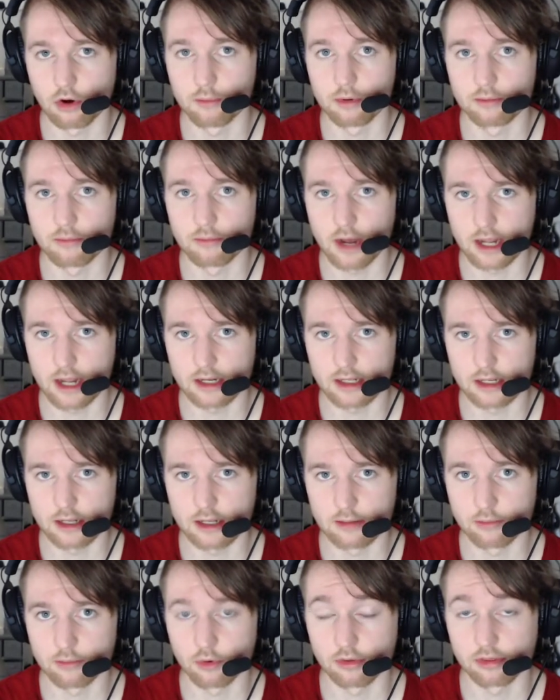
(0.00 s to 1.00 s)
open-minded
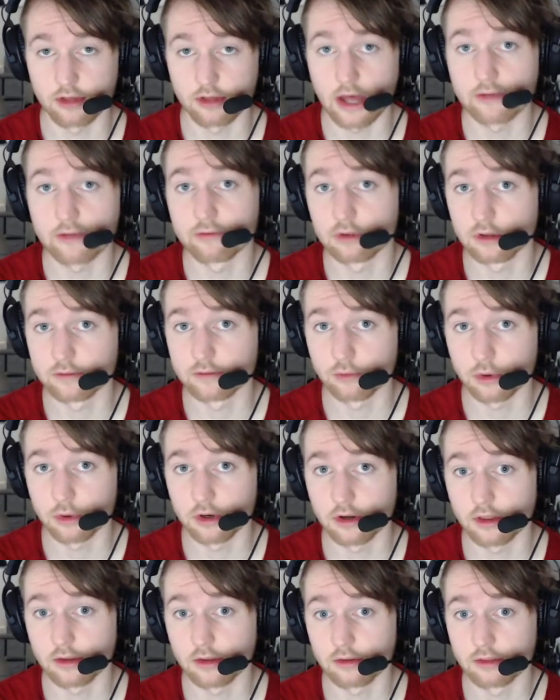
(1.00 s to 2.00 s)
and more thoughtful of one
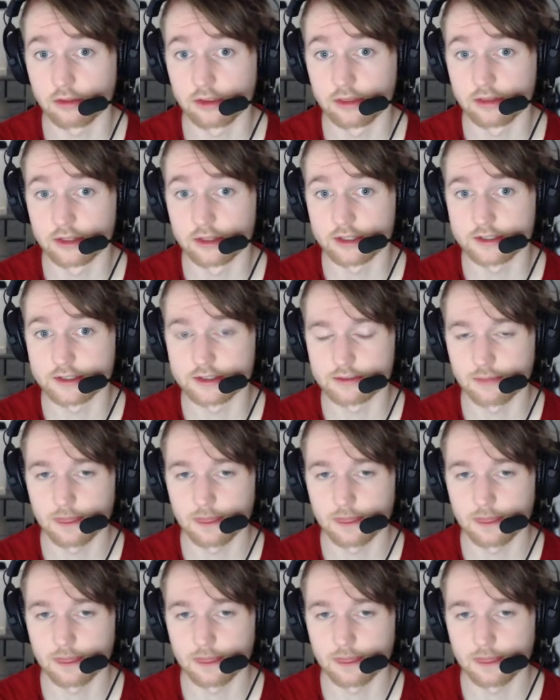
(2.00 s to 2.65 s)
another than this.